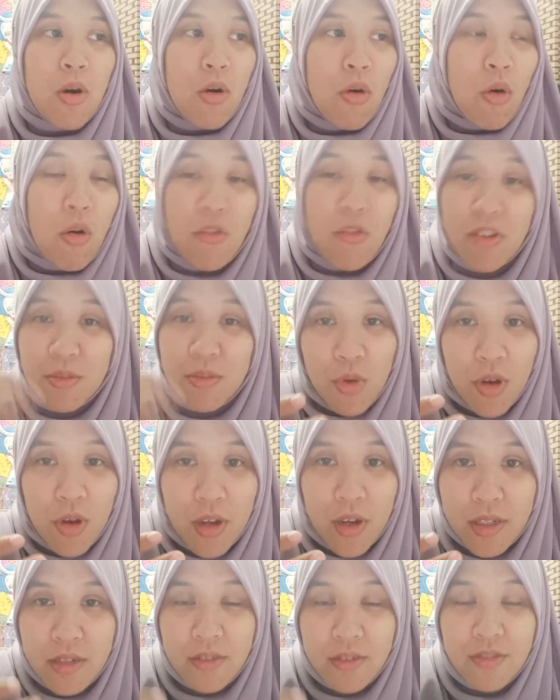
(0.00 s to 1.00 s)

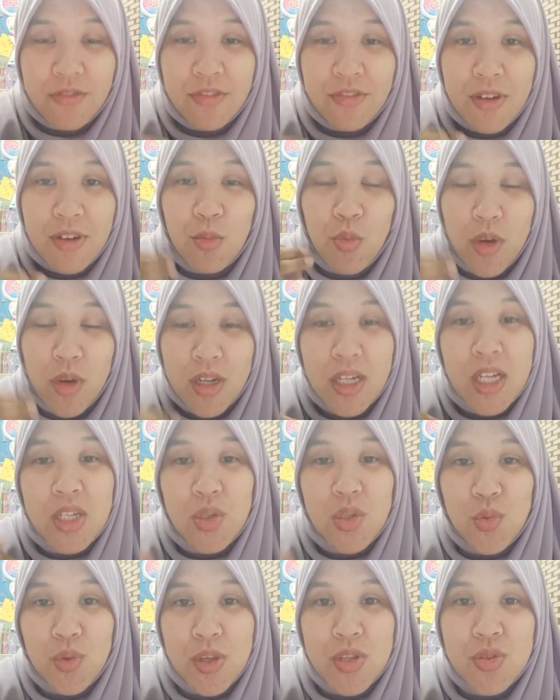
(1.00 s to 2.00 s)
overboard from
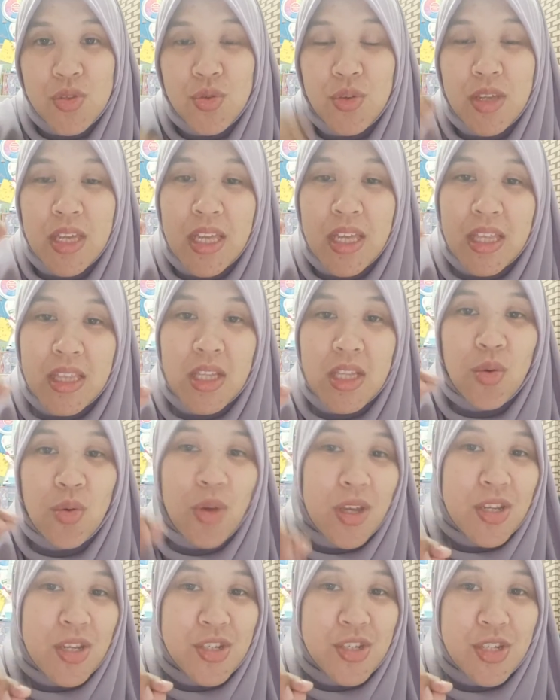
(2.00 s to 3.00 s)
100 words. So in the
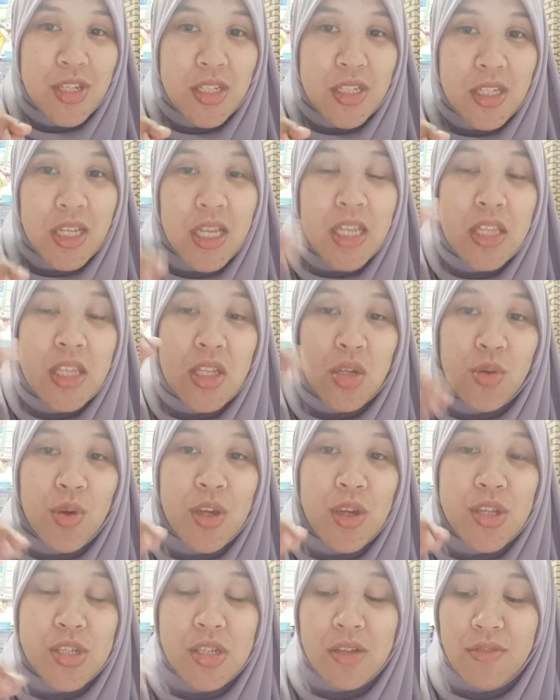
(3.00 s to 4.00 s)
question,
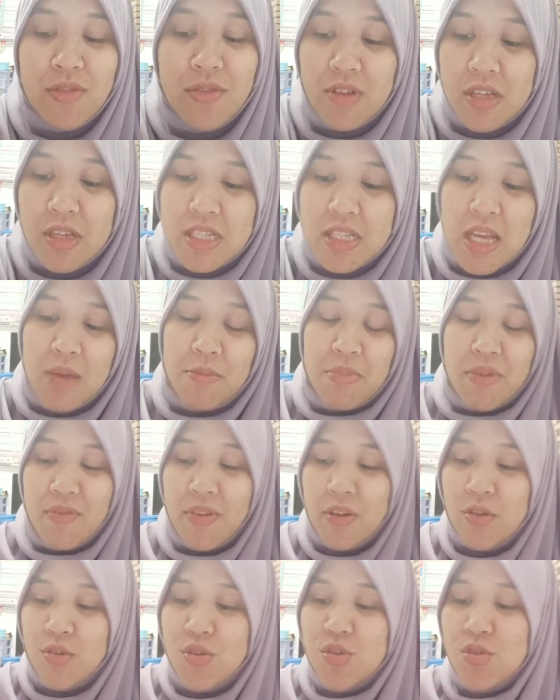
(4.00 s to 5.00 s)
for example,
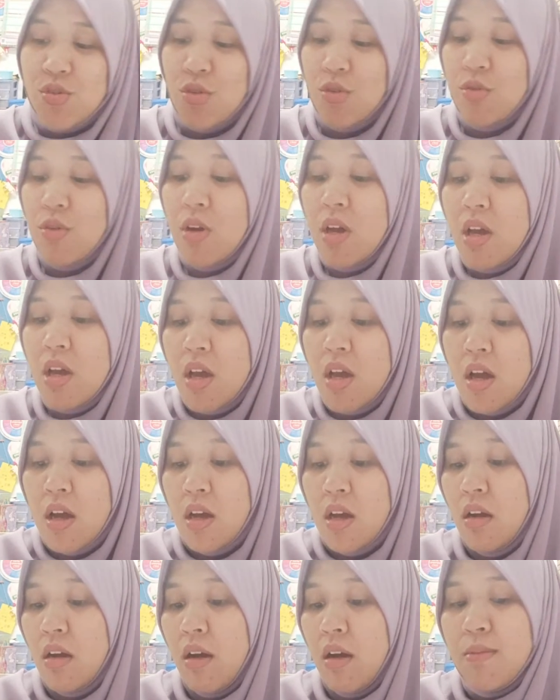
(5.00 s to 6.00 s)
if I could show
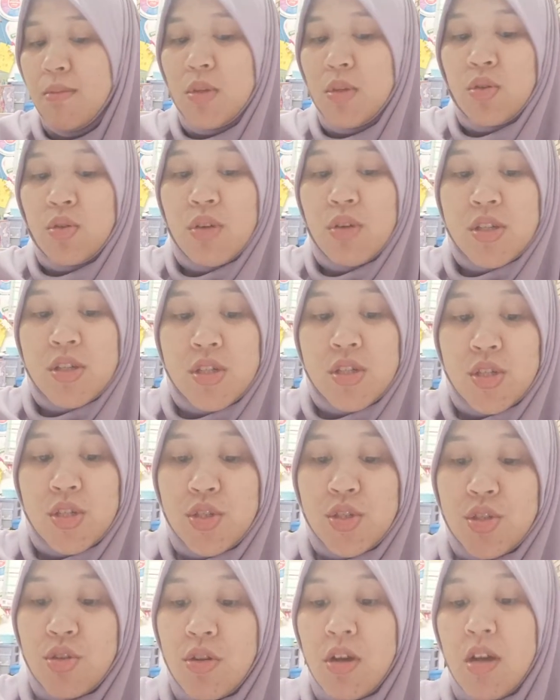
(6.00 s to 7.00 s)
a
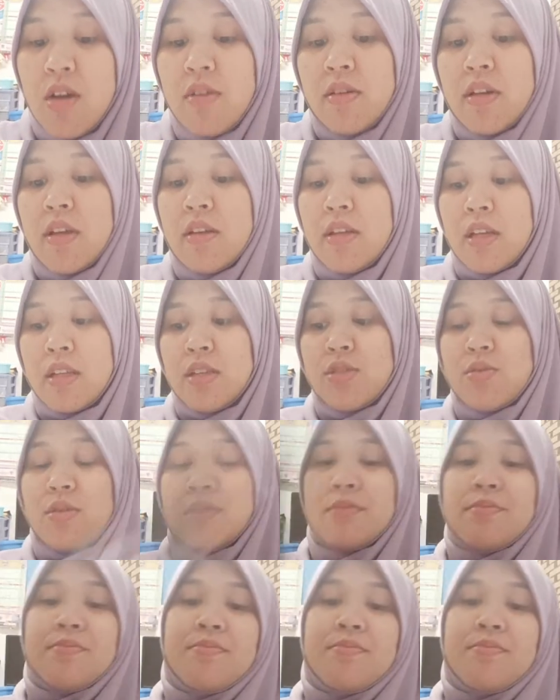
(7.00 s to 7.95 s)
question to you, okay, like this way.